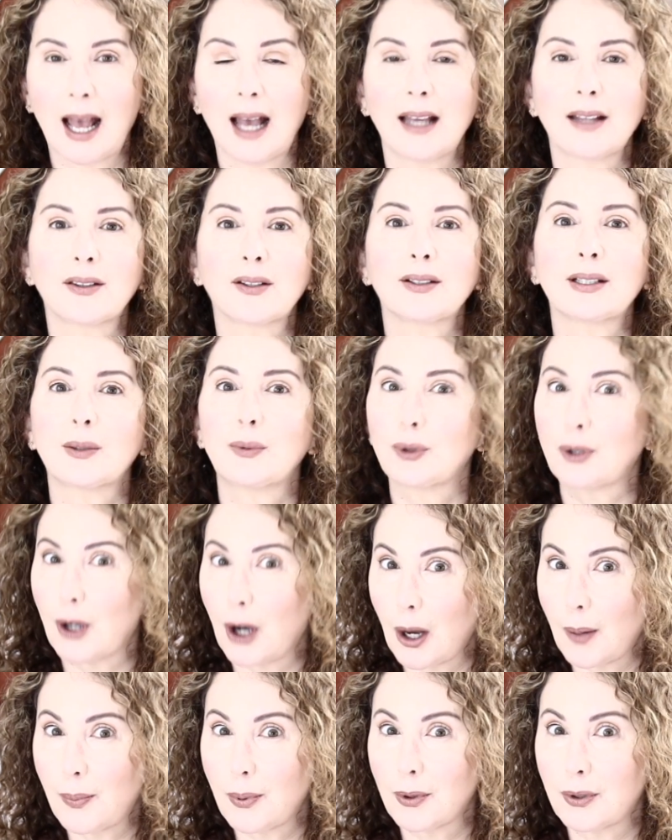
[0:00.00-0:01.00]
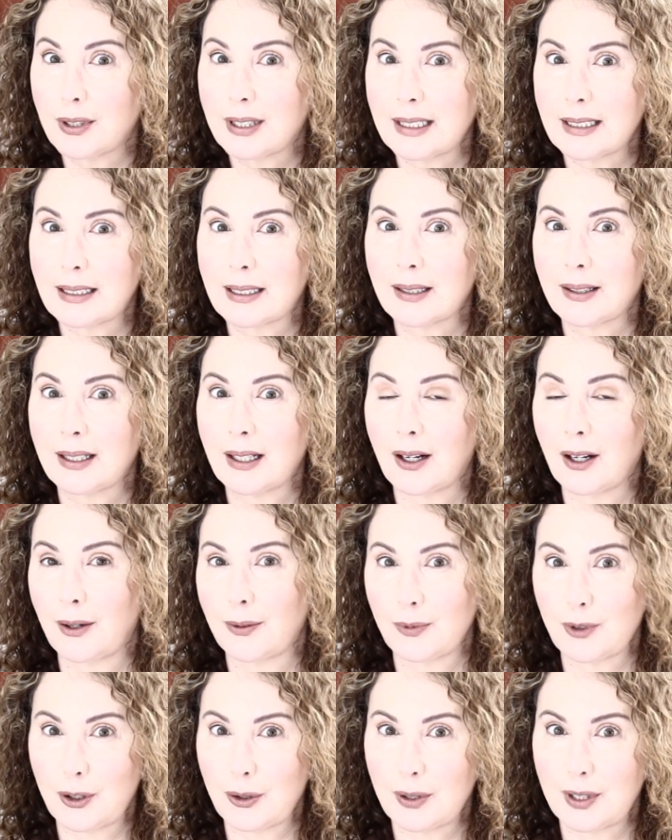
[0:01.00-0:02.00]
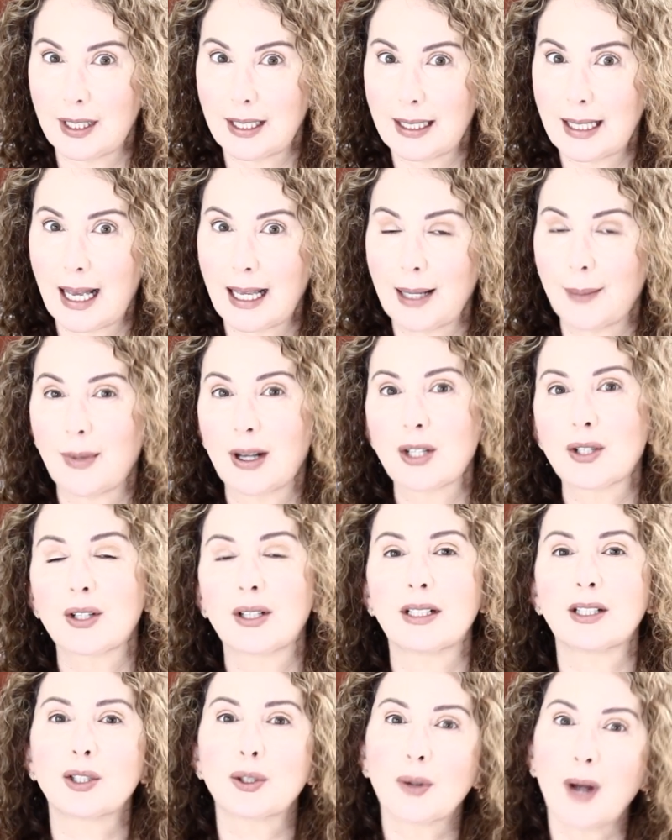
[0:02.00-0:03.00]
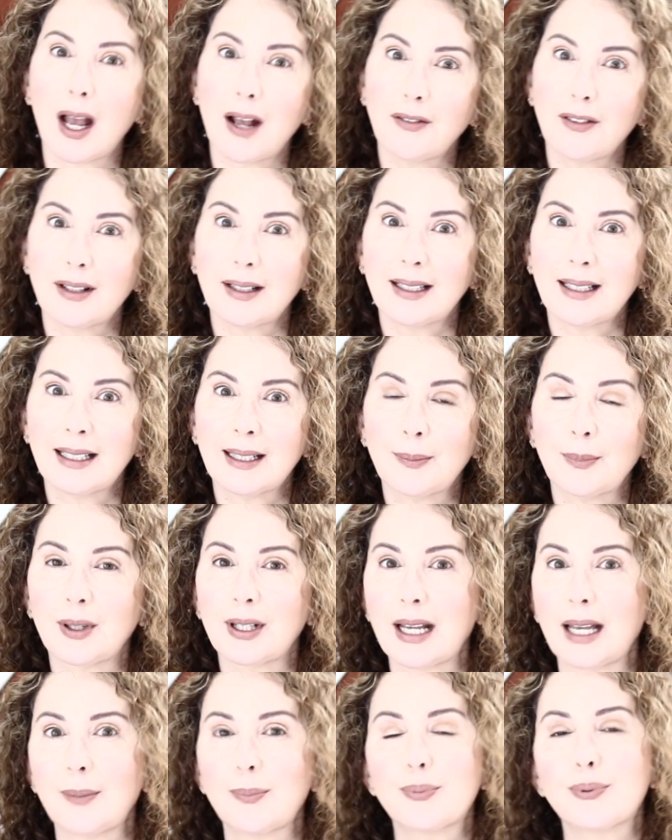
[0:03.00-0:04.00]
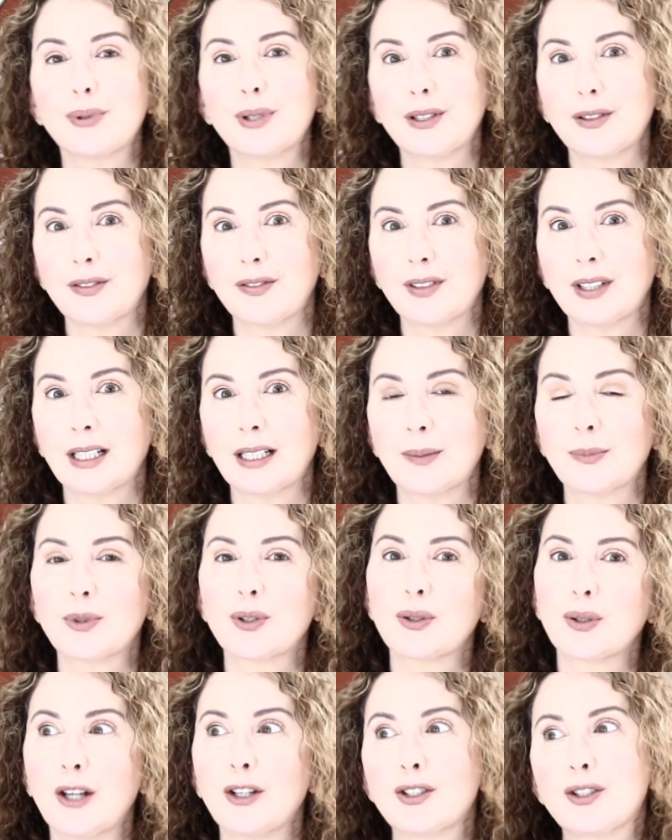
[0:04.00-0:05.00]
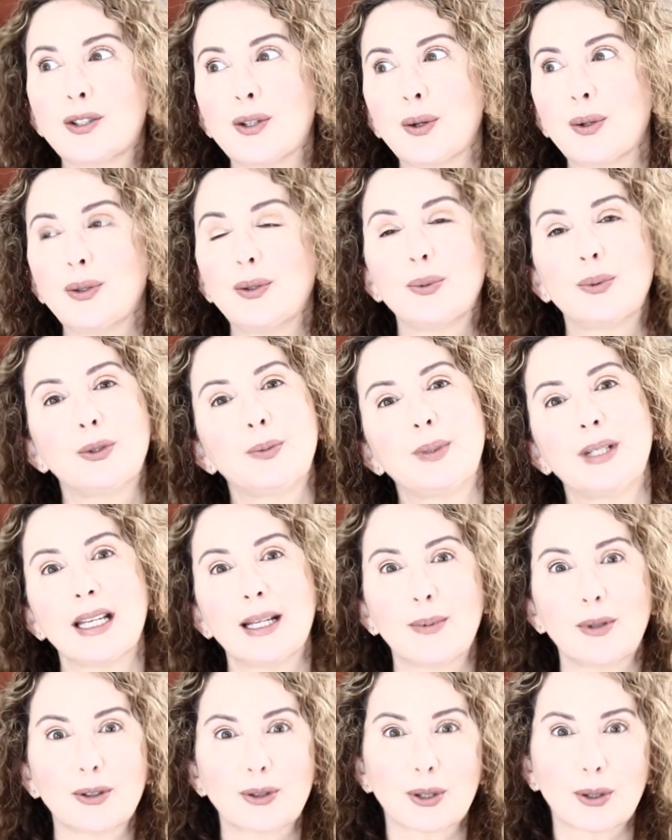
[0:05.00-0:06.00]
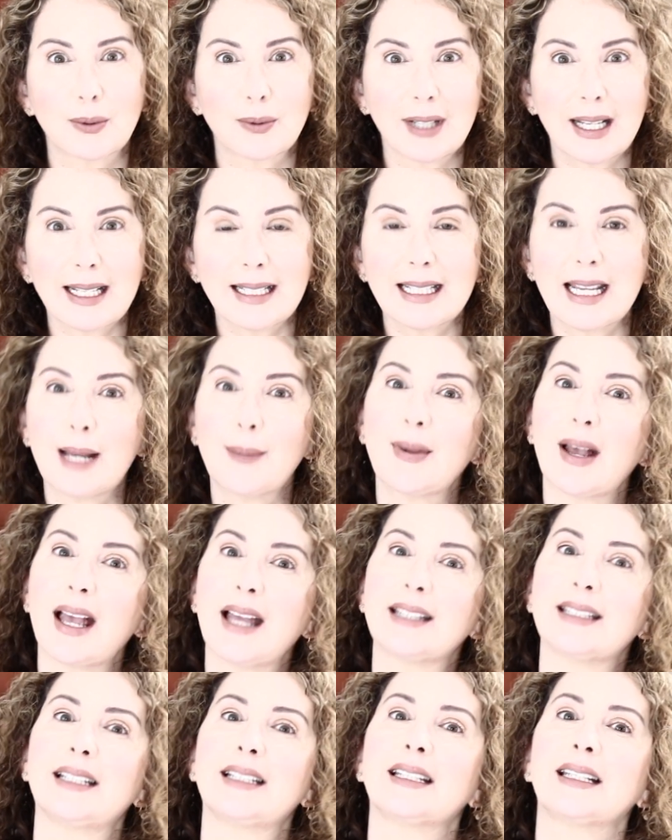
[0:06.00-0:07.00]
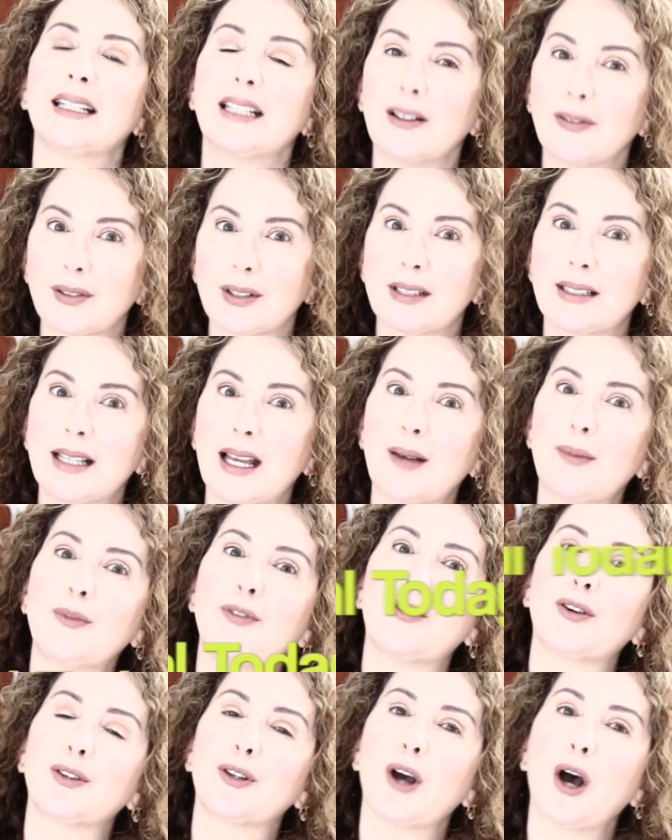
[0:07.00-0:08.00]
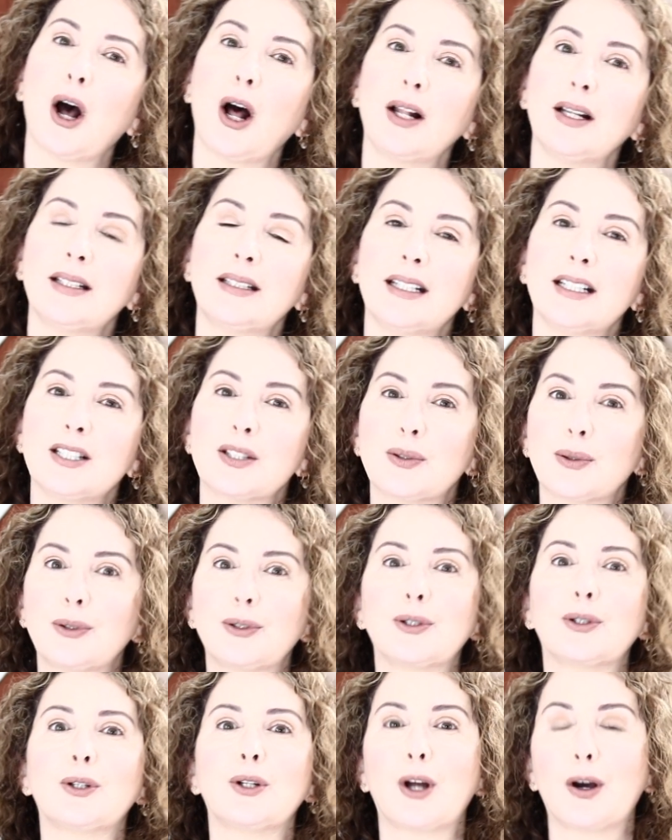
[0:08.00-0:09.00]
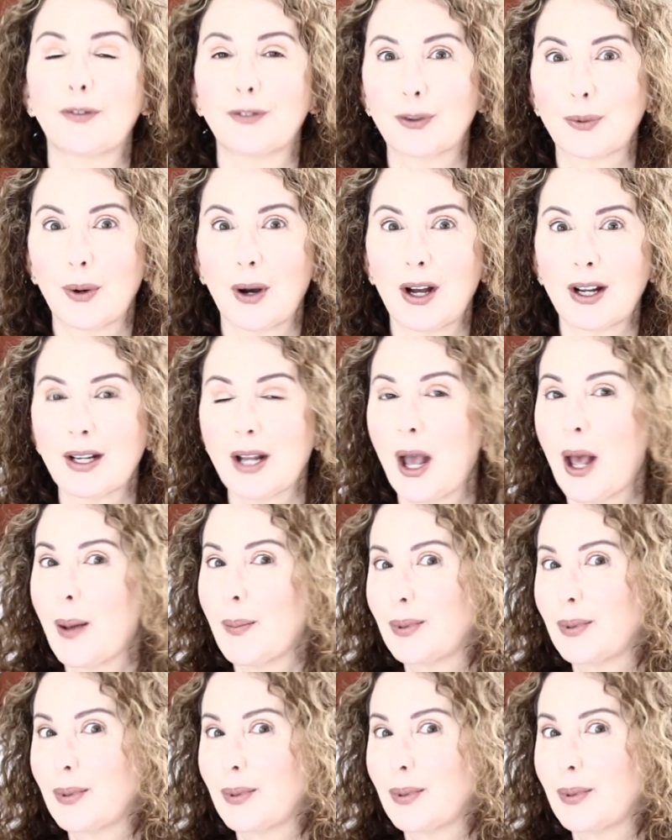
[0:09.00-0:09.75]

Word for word: I thought I would upload it uh, today. I am actually traveling, but I pre-filmed so you would be able to create them and then gift them for the holidays to your loved one.